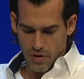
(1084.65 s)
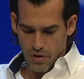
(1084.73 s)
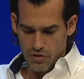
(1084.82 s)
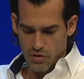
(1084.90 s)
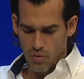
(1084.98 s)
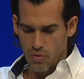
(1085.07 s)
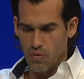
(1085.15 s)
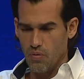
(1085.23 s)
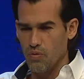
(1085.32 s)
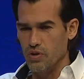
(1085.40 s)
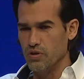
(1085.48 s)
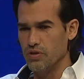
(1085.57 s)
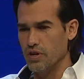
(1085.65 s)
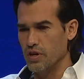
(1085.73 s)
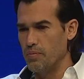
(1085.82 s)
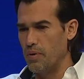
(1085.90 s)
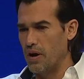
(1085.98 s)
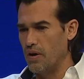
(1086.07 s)
So when you're thinking
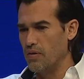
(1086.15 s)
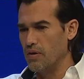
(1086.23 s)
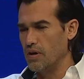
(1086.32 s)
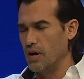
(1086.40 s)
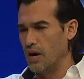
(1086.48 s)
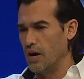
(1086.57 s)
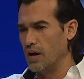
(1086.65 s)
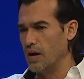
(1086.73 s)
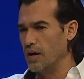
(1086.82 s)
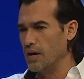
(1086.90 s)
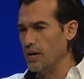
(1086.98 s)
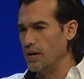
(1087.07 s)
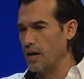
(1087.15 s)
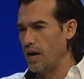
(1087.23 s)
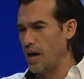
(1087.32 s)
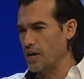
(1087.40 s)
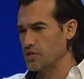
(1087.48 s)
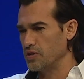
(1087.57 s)
about
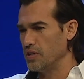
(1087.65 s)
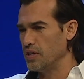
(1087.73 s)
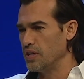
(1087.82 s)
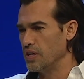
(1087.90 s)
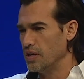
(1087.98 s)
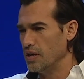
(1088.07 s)
actually